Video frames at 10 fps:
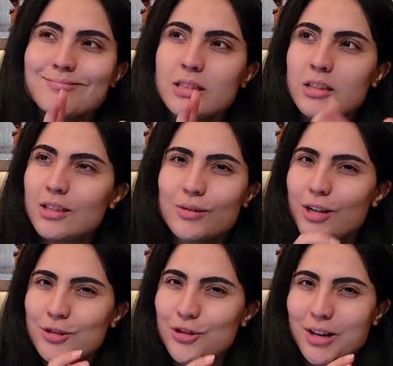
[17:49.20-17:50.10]
you're
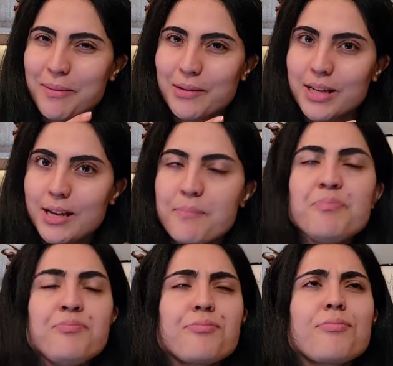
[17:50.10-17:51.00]
not sure about him.
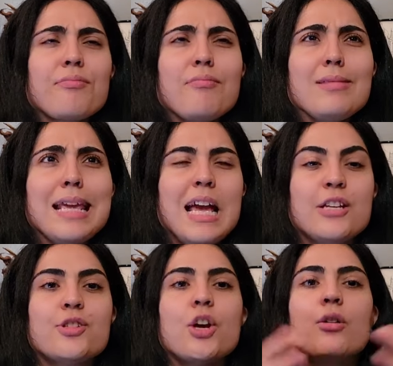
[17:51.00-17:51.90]
And
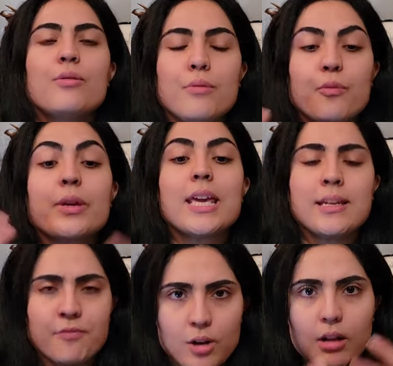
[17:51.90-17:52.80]
so we get
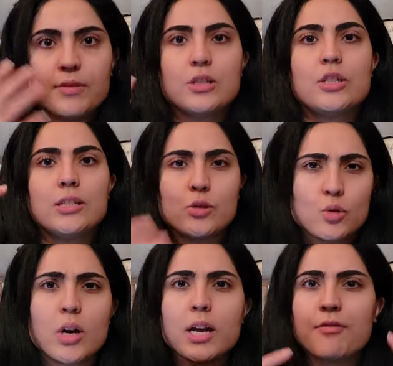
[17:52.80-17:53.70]
involved into the
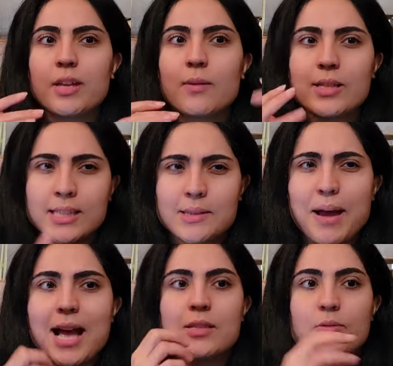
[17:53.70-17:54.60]
story of, like, what's his
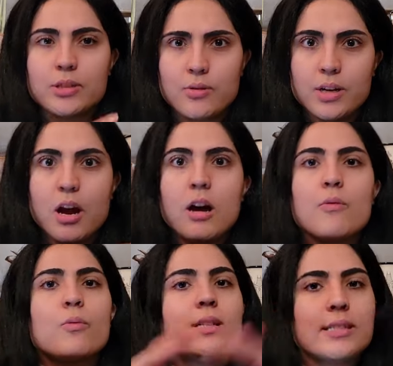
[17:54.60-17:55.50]
past, what's going
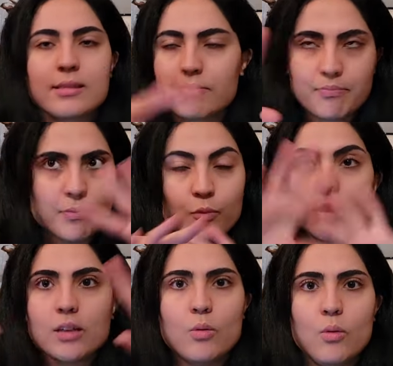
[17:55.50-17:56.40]
on, what's with
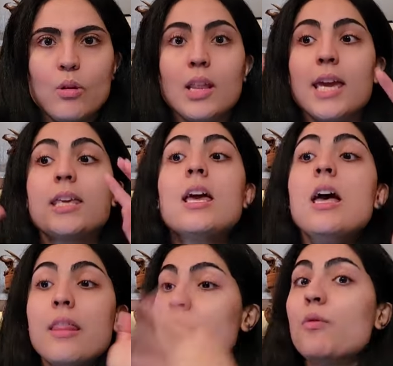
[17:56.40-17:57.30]
the whole, like,
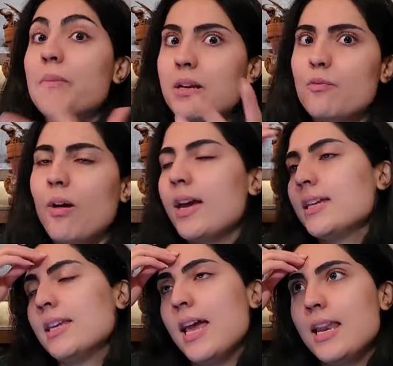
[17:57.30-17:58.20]
the woman in
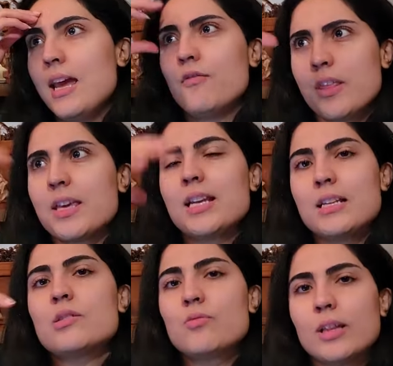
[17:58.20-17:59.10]
white and everything that
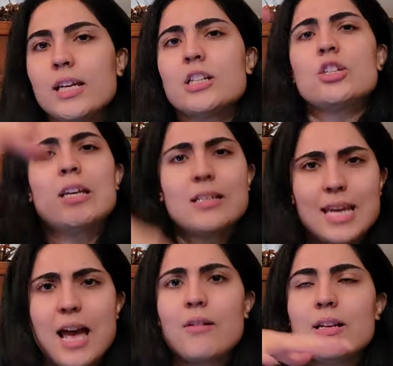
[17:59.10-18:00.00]
is related to that
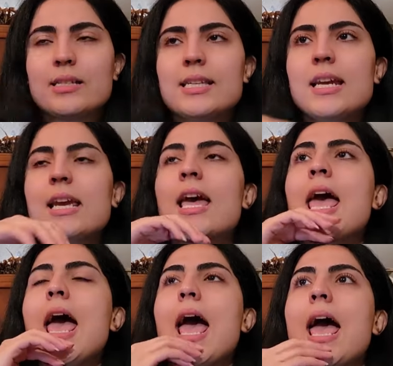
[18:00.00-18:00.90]
town and city.
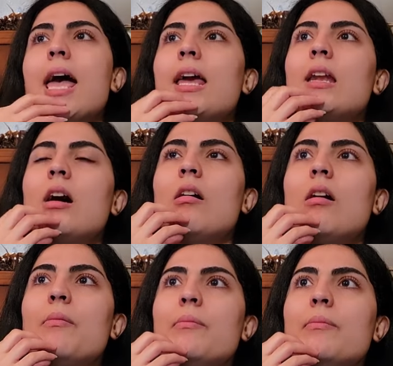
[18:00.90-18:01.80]
And
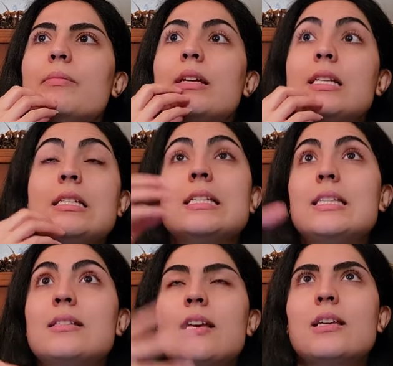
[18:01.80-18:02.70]
and this
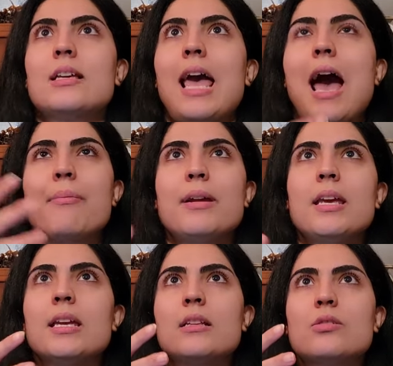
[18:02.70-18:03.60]
is, like,
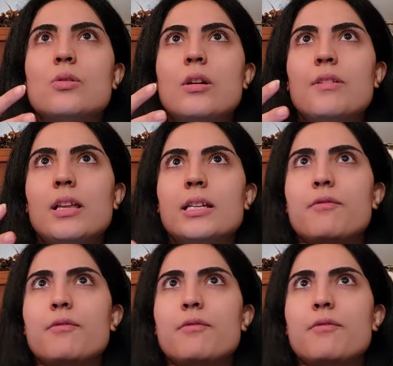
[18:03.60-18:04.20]
happening in sort of the